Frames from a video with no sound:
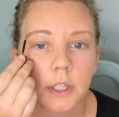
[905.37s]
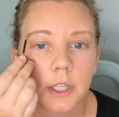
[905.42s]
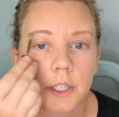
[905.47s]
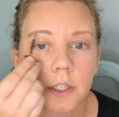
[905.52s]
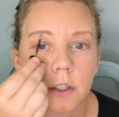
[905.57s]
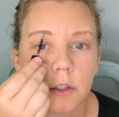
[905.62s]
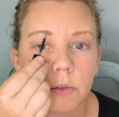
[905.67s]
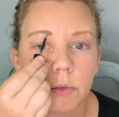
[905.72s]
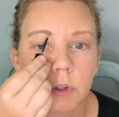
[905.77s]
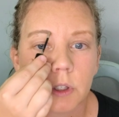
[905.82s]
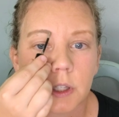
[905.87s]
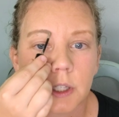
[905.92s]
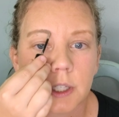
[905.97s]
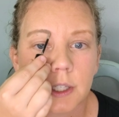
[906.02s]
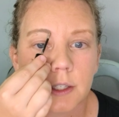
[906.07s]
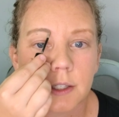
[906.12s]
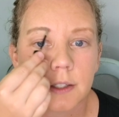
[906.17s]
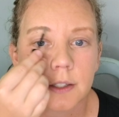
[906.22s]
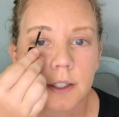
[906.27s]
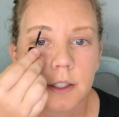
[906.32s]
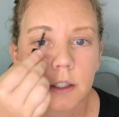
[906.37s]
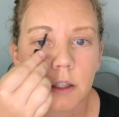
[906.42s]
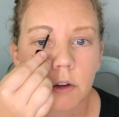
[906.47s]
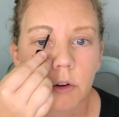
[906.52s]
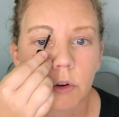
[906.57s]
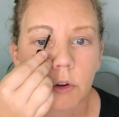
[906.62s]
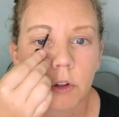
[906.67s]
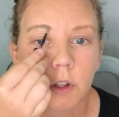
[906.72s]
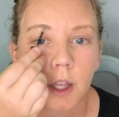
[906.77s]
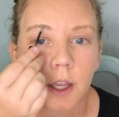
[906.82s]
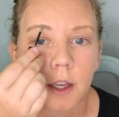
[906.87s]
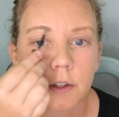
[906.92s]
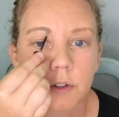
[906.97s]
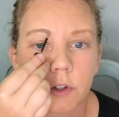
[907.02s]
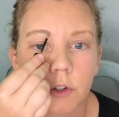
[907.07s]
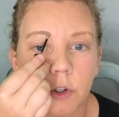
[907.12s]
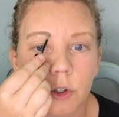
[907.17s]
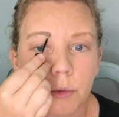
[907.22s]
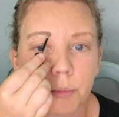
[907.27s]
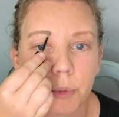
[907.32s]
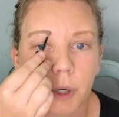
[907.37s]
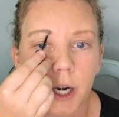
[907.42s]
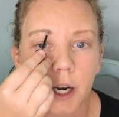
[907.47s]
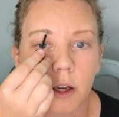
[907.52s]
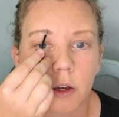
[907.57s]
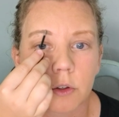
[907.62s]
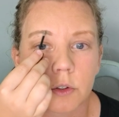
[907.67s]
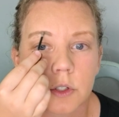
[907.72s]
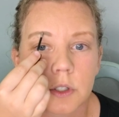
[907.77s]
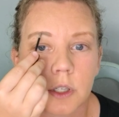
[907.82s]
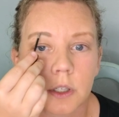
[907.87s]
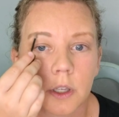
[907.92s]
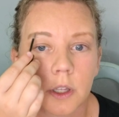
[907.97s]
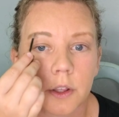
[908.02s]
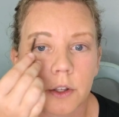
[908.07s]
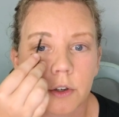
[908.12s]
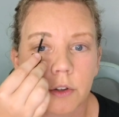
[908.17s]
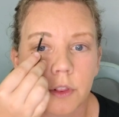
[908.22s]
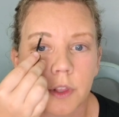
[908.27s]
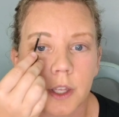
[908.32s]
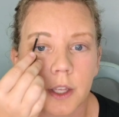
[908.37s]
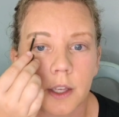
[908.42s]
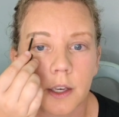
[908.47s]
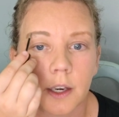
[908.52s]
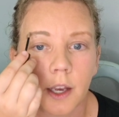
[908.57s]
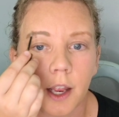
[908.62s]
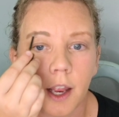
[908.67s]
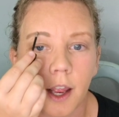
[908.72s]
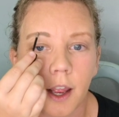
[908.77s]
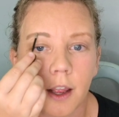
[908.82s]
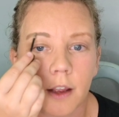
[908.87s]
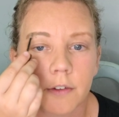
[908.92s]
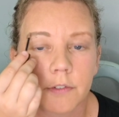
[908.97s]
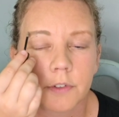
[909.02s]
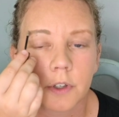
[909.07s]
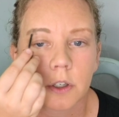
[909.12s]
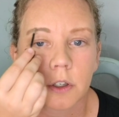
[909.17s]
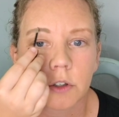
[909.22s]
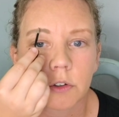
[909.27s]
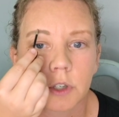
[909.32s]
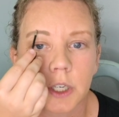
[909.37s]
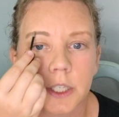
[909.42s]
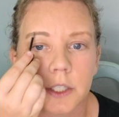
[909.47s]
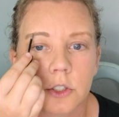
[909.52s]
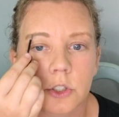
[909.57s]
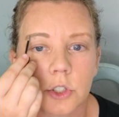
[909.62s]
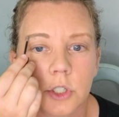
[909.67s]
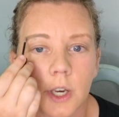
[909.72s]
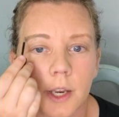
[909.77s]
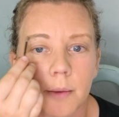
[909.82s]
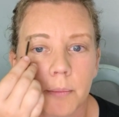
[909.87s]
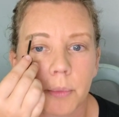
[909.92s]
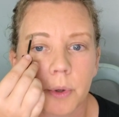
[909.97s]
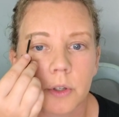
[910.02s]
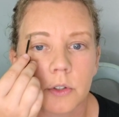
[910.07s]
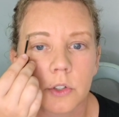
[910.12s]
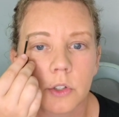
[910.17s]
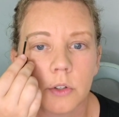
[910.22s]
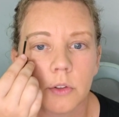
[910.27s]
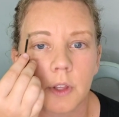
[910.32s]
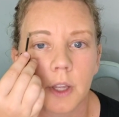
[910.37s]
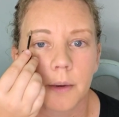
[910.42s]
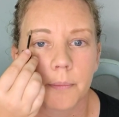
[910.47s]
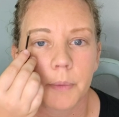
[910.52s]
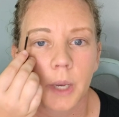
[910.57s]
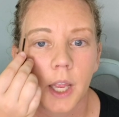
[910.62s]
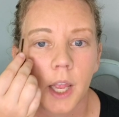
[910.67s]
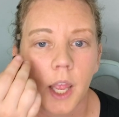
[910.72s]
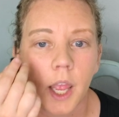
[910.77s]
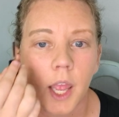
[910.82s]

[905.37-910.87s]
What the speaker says: like you really did a whole lot to your brows other than have a great shape to them.